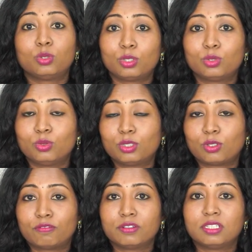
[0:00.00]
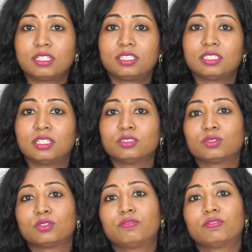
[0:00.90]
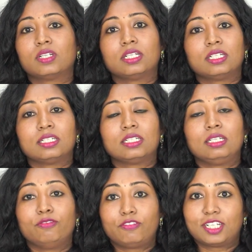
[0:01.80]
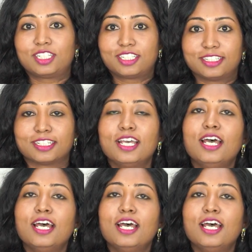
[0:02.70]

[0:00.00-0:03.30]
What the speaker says: Do not do it often. There are chances of getting infection.